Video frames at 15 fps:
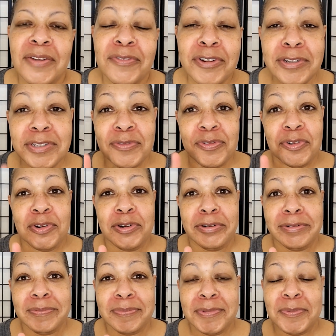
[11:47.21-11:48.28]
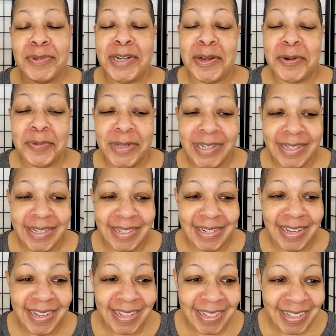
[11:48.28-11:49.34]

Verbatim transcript: First of all, when I went in,